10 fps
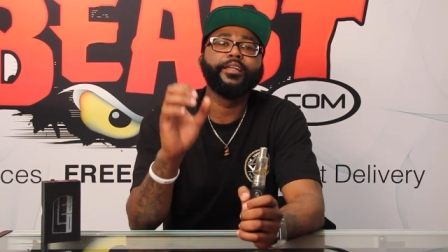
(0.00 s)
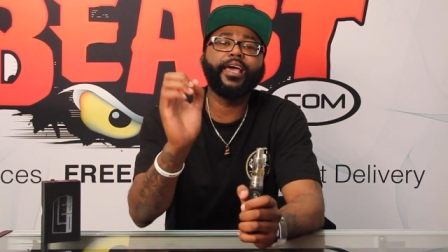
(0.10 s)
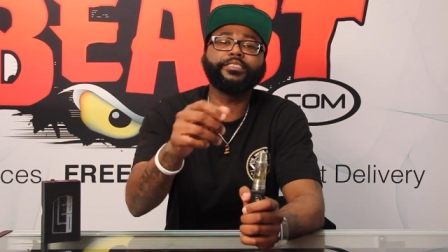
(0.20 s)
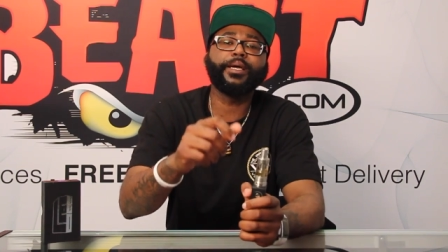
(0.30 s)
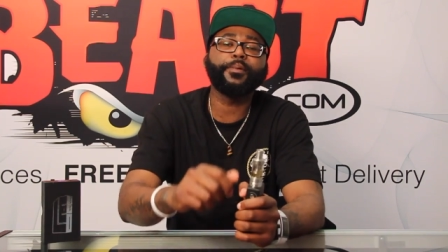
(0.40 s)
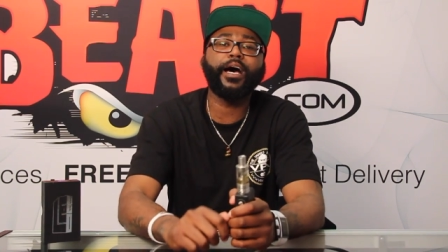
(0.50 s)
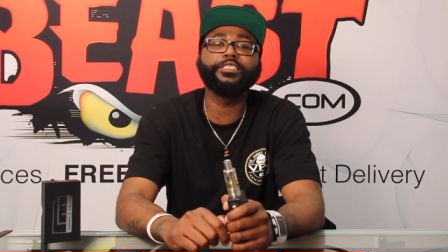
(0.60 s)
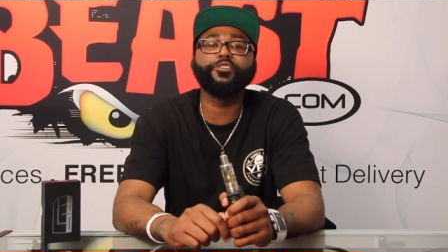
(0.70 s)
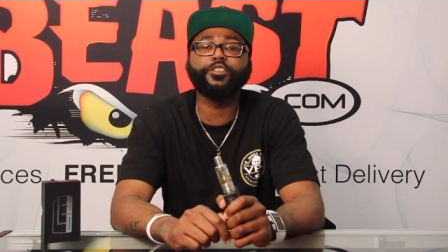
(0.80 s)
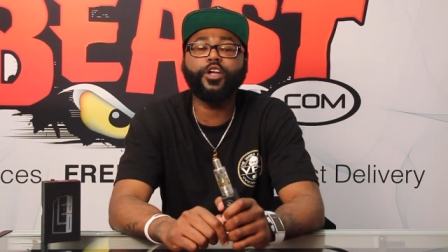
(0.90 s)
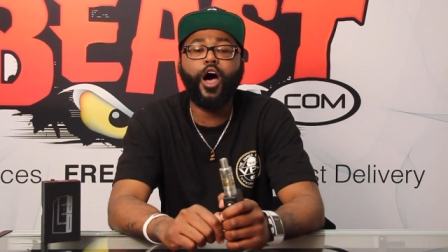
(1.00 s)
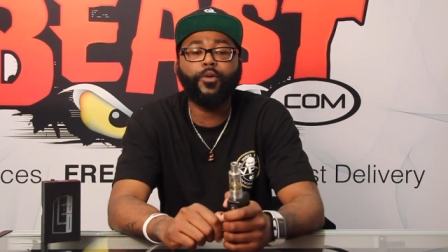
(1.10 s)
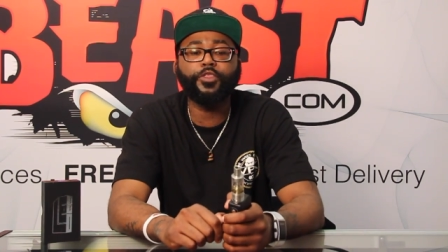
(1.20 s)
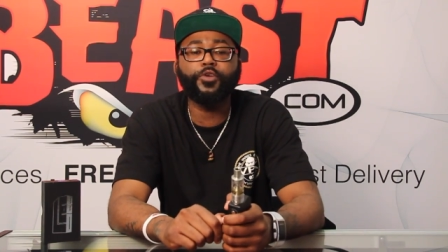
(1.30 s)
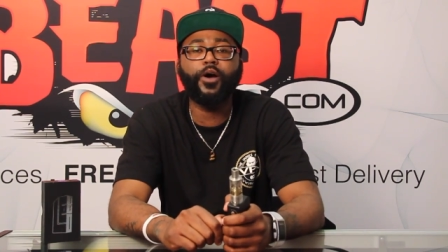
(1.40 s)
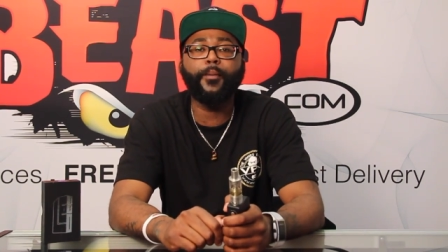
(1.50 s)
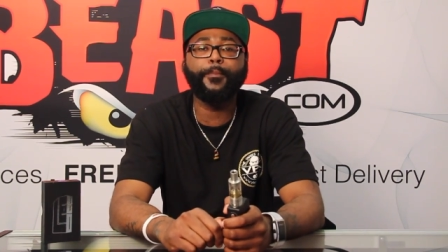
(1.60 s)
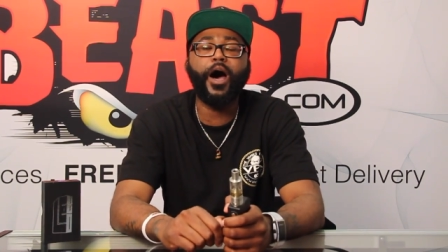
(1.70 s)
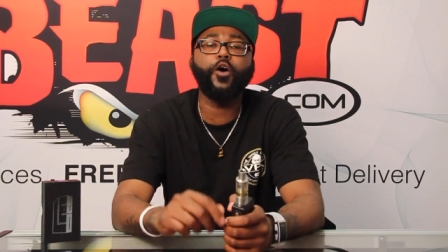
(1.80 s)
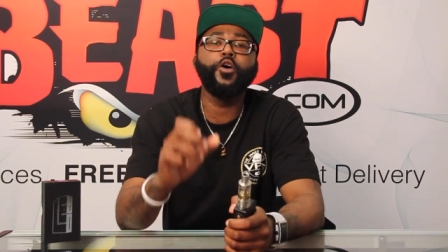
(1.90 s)
Next up, guys, I want to talk with you
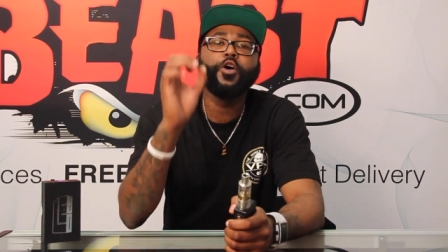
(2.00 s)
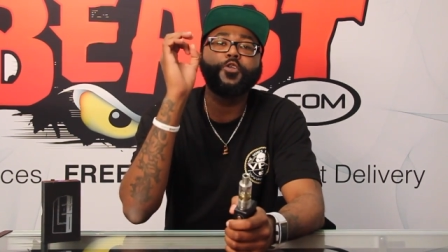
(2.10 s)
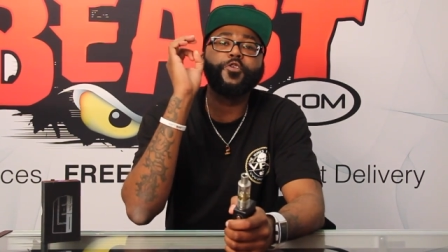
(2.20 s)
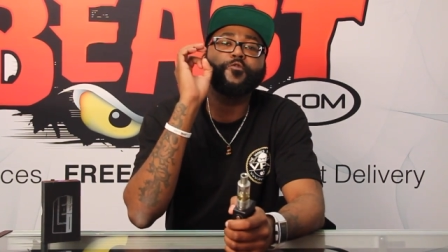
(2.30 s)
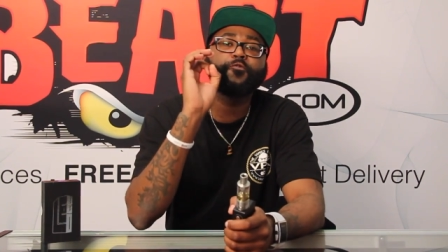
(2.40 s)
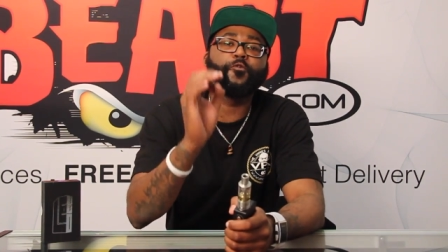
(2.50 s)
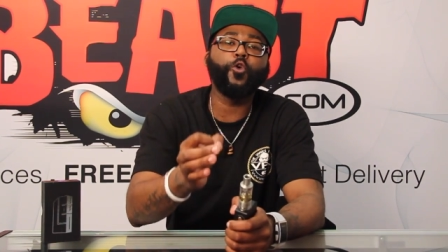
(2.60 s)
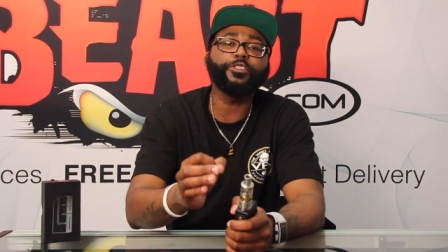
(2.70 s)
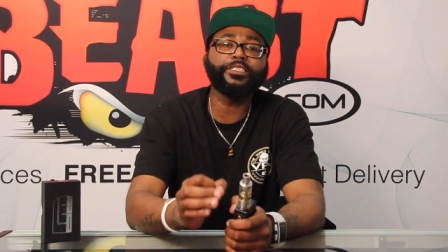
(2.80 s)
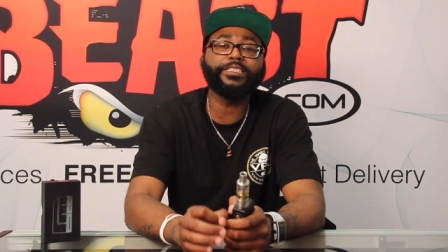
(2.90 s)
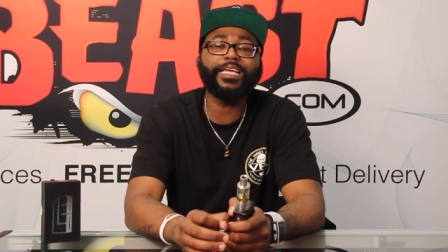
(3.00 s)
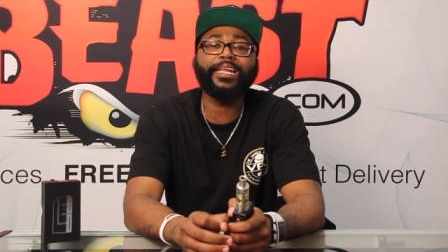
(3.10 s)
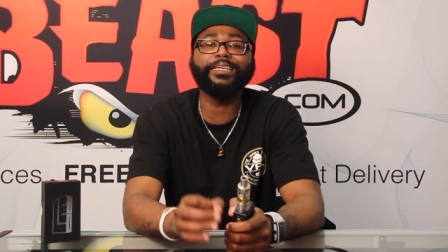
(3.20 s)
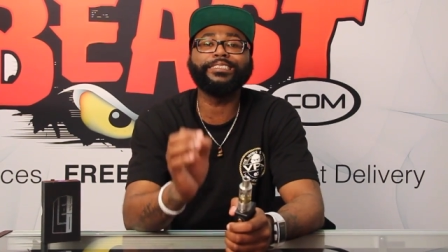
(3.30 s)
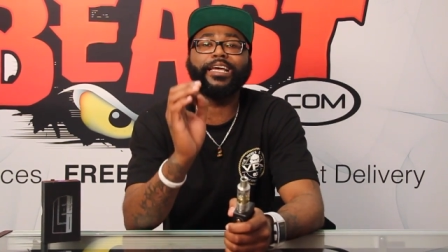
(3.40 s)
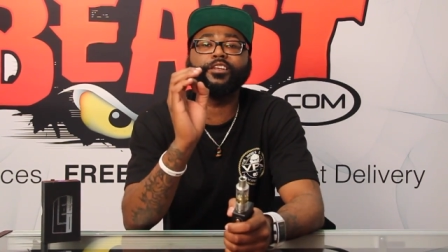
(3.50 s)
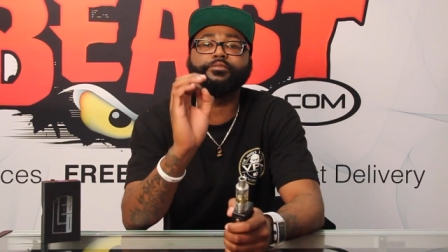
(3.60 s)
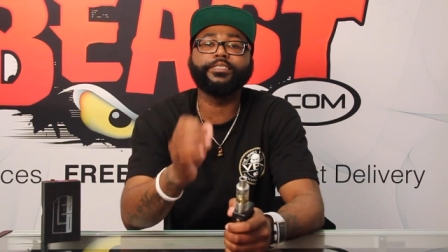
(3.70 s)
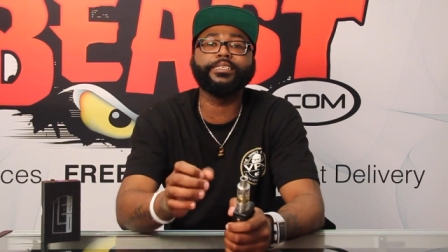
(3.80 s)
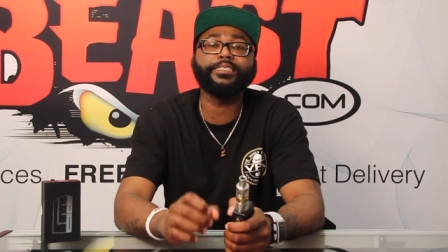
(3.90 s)
about your voltage settings and the
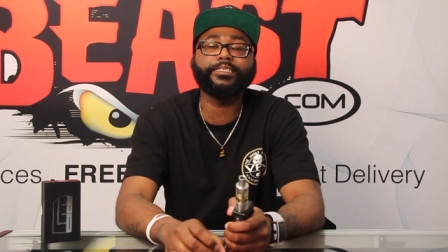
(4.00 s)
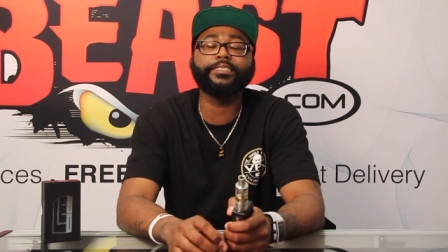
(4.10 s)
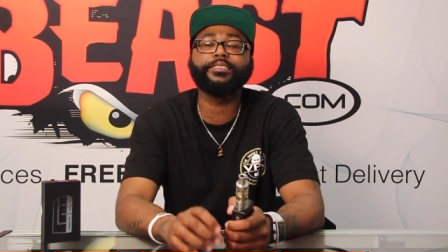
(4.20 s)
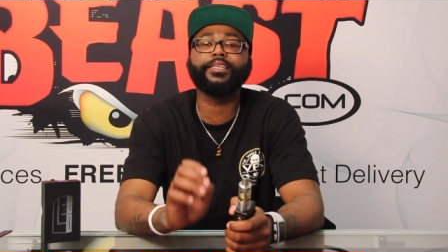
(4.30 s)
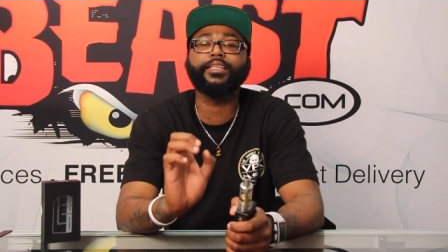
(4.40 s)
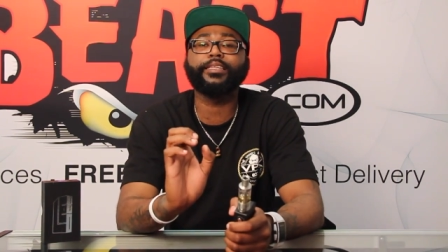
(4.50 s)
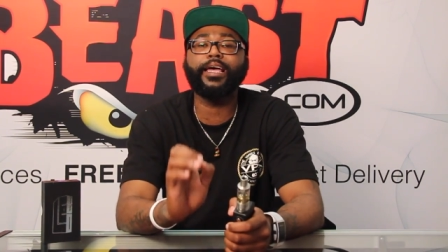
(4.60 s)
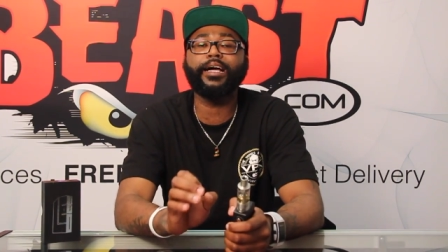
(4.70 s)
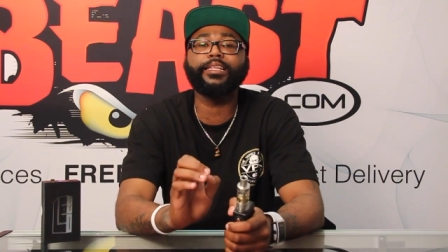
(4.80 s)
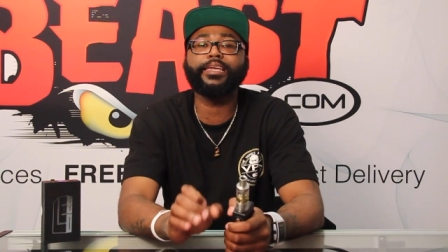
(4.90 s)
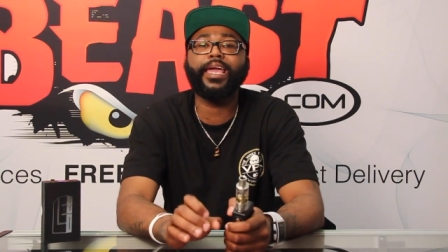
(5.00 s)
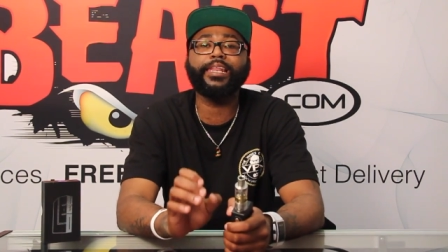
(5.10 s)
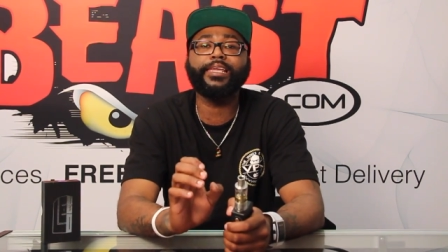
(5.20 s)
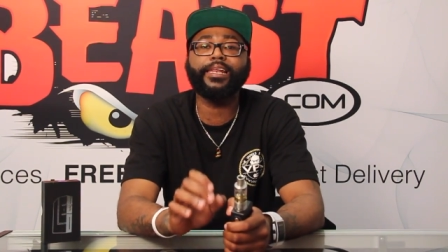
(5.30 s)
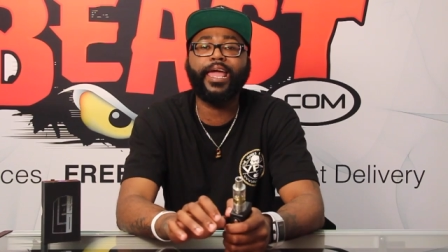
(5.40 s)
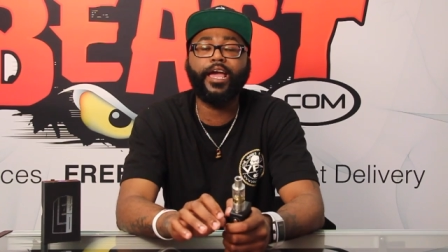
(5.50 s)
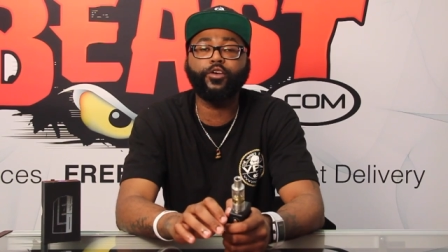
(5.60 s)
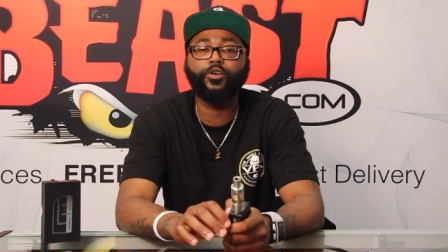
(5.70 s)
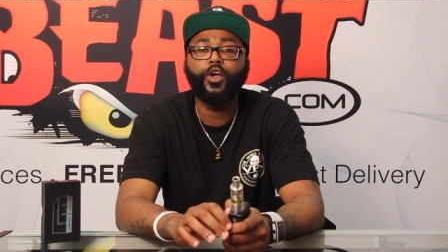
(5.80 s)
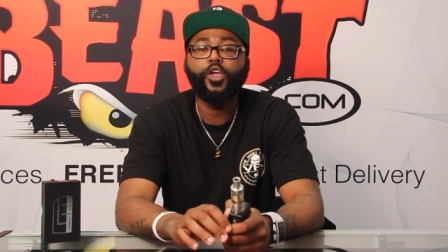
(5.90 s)
resistance that the LE80 can handle.